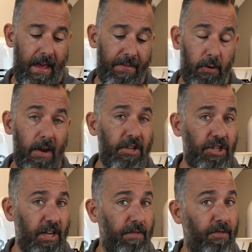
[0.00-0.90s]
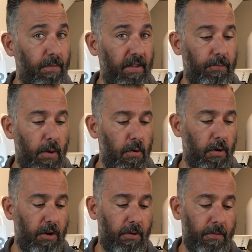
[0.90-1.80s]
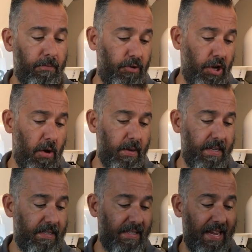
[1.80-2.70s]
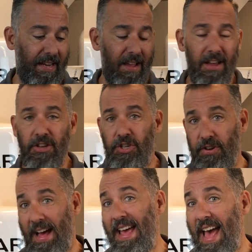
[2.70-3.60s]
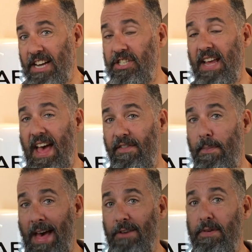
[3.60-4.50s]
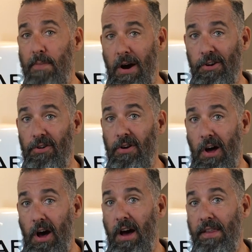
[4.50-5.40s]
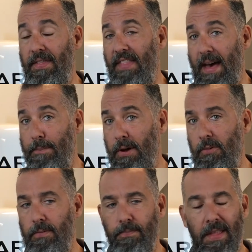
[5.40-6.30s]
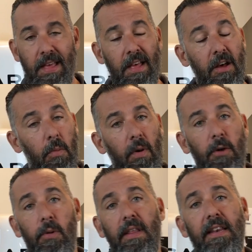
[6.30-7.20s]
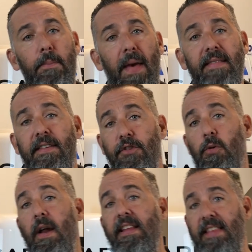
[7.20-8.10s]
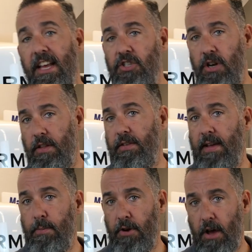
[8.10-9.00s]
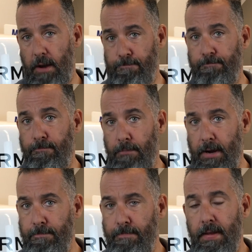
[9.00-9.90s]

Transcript: And the question from this boat owner, Joe, is saying, should I actually have a battery monitor on that boat? Well, it really depends if you're running the engine all the time or not, right?